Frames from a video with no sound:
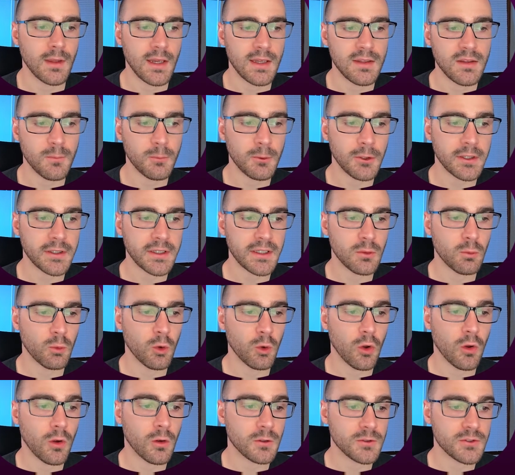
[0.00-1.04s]
And the plugin
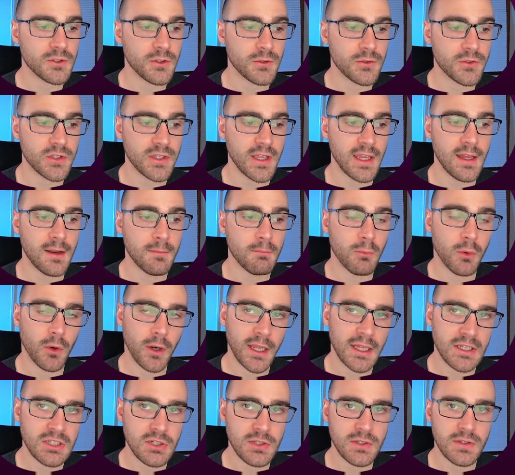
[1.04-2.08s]
will also scan
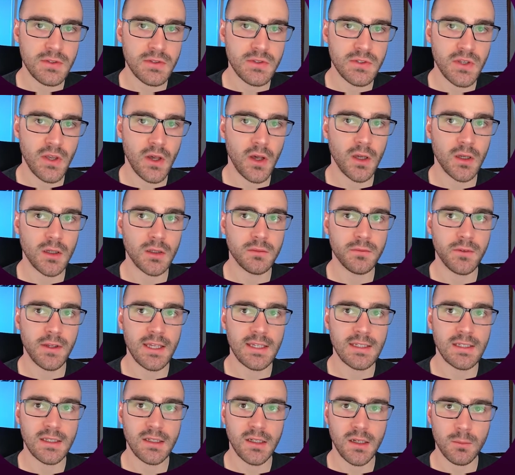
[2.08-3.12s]
branches of a
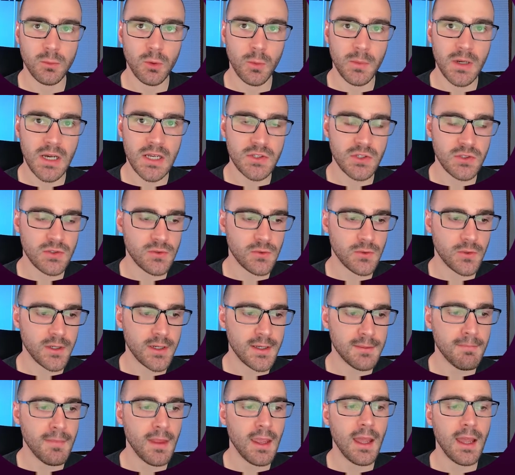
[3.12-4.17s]
GitHub
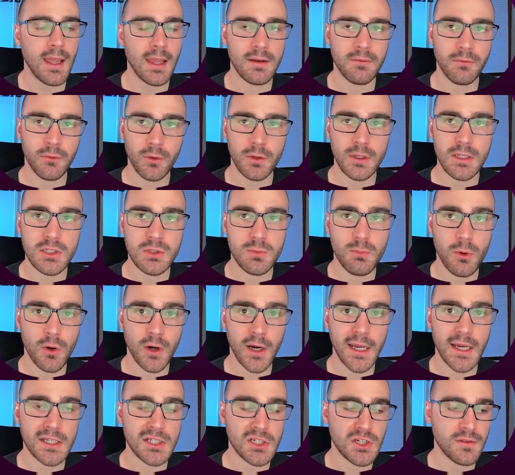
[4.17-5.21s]
repository. And for each
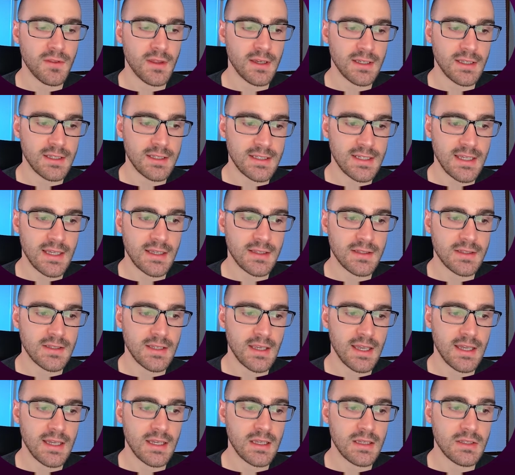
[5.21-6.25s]
branch that contains
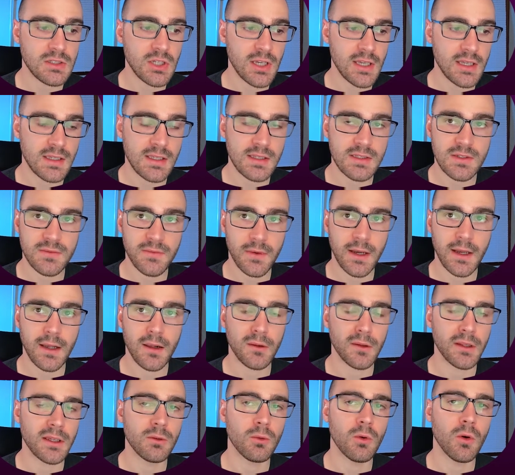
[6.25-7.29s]
a Jenkins
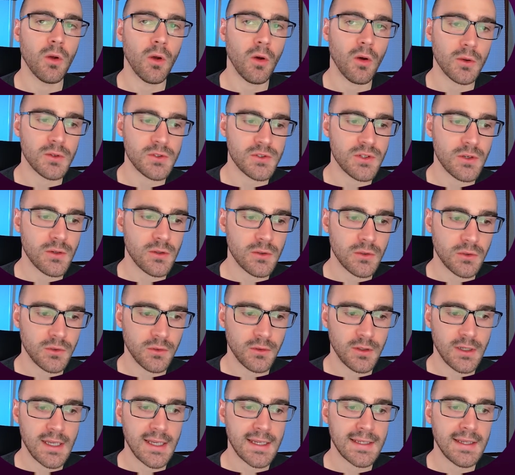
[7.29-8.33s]
file, it will also
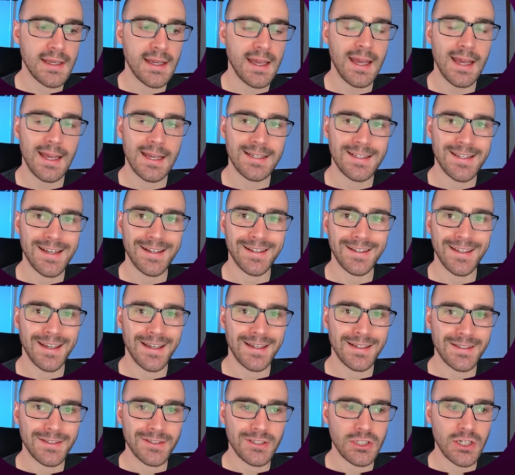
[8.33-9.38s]
create a
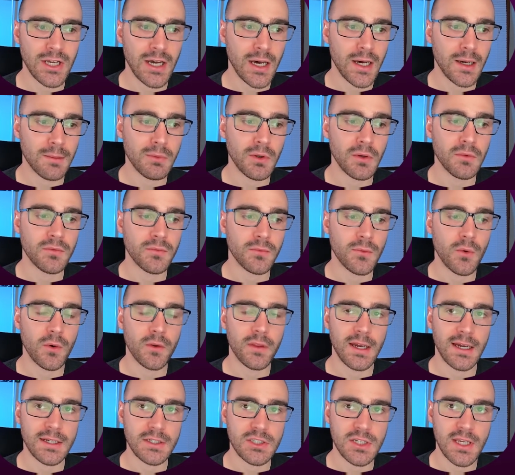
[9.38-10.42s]
dedicated job for
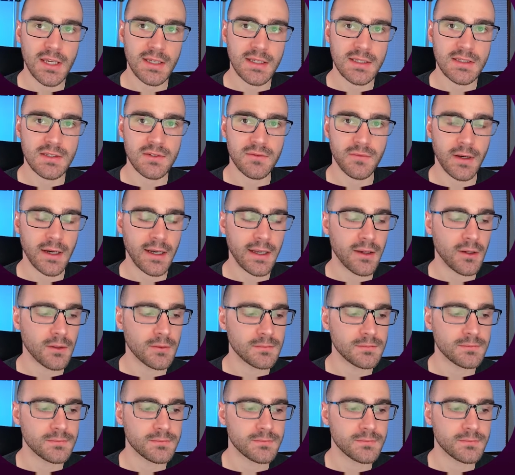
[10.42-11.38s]
that Jenkins file.